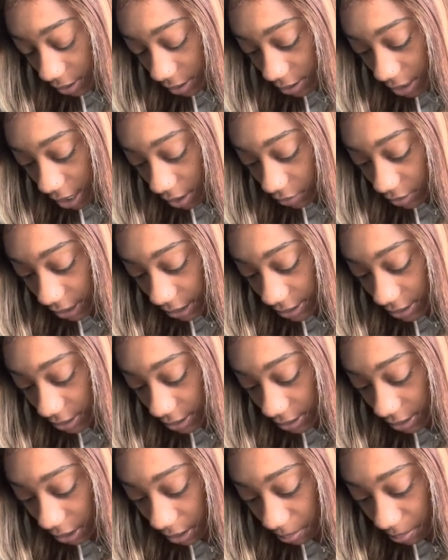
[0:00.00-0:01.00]
down a
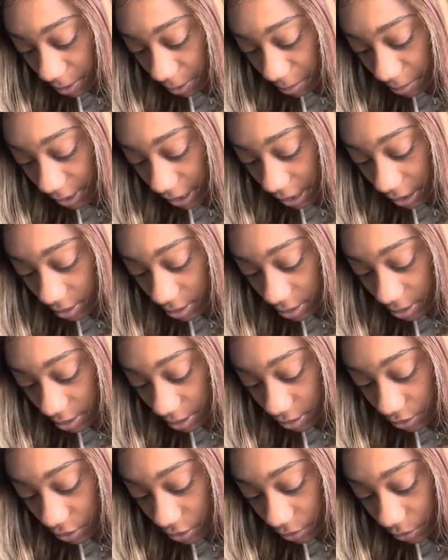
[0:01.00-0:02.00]
steep place
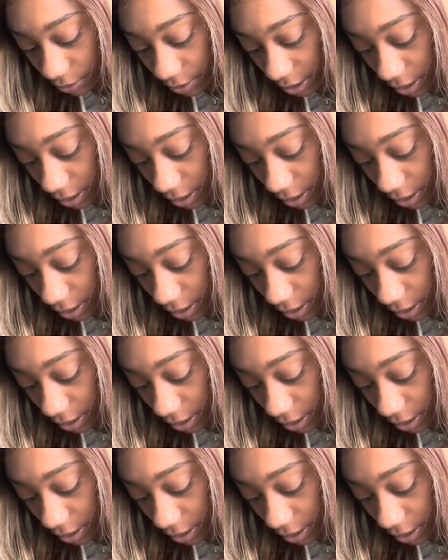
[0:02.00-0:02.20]
into the